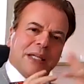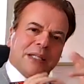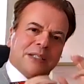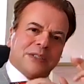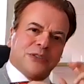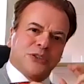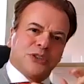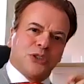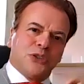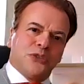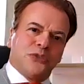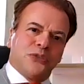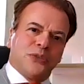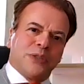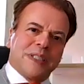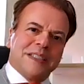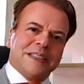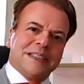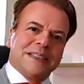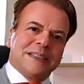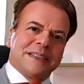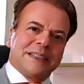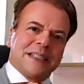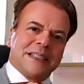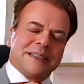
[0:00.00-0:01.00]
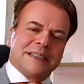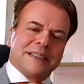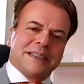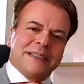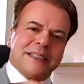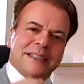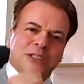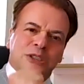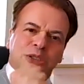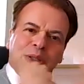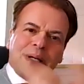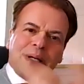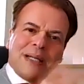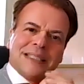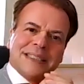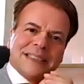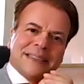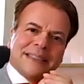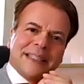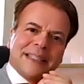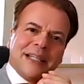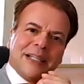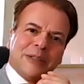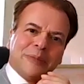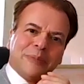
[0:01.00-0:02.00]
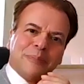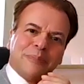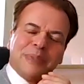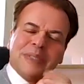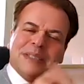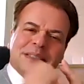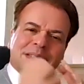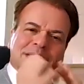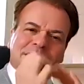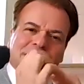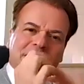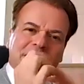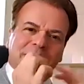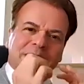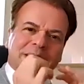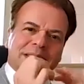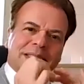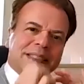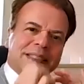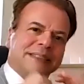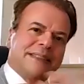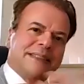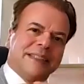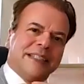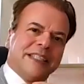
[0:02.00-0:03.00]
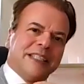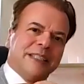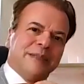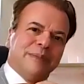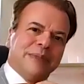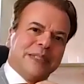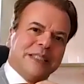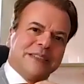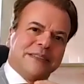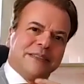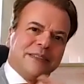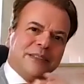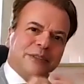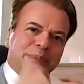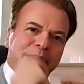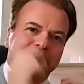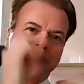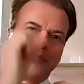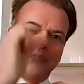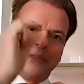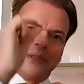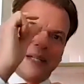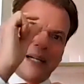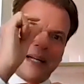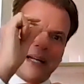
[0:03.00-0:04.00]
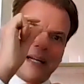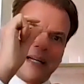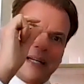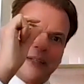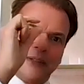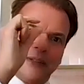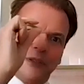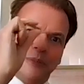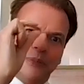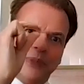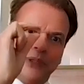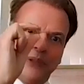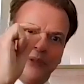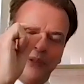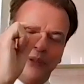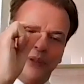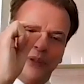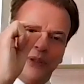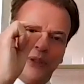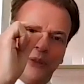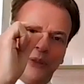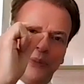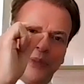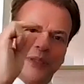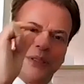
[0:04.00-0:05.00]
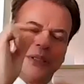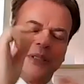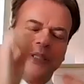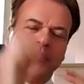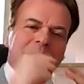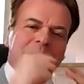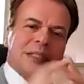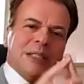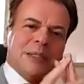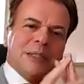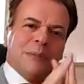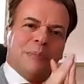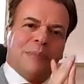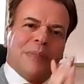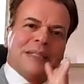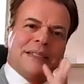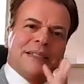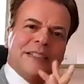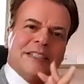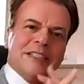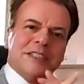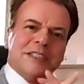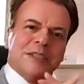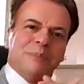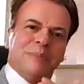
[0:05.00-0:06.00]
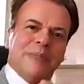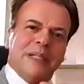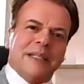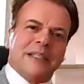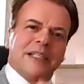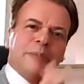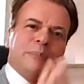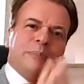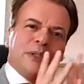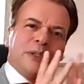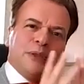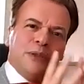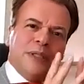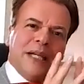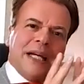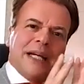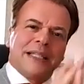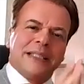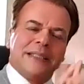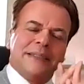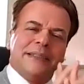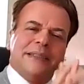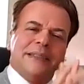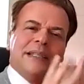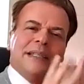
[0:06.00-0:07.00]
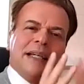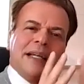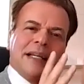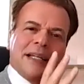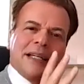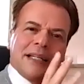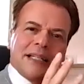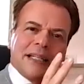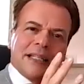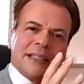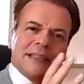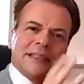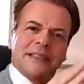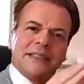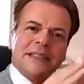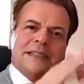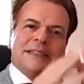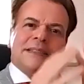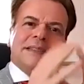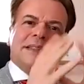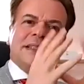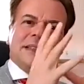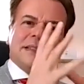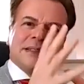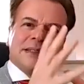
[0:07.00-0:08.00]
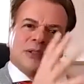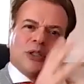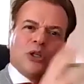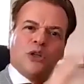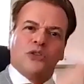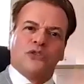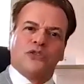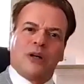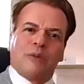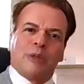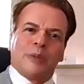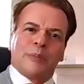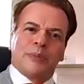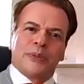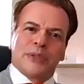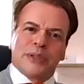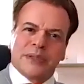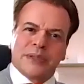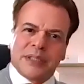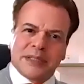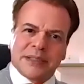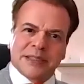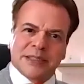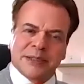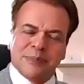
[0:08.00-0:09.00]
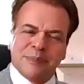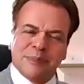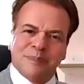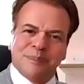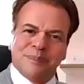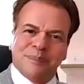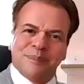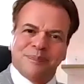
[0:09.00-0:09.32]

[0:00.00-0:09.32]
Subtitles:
So for instance, the dry stamp is never the same. It's a little bit higher, a little bit lower, but these make a peculiarity, a characteristics of our products.